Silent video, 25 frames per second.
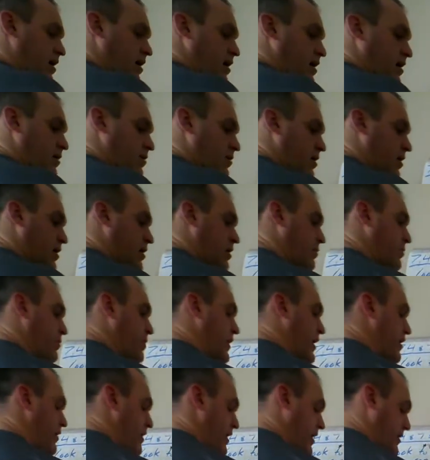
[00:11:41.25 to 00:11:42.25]
and we're
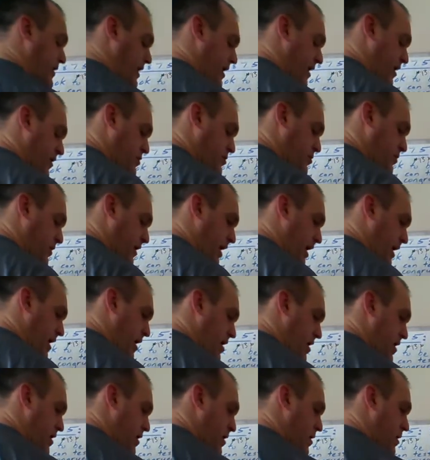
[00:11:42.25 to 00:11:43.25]
comparing that tree
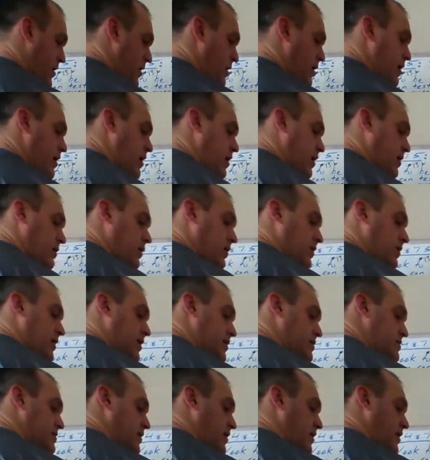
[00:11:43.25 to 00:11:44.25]
to
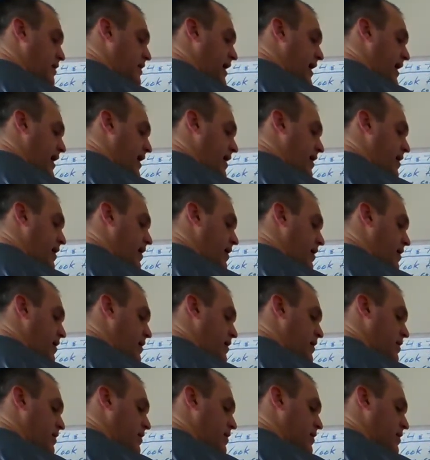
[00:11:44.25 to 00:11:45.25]
this little guy here
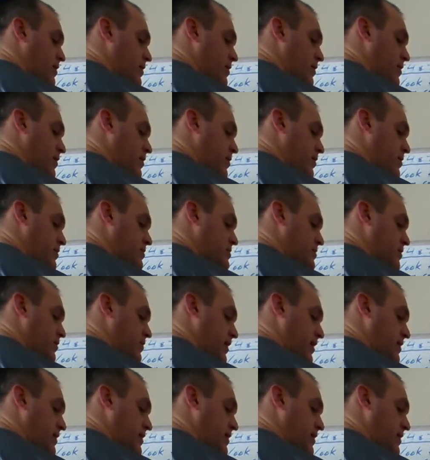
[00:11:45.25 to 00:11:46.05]
who's so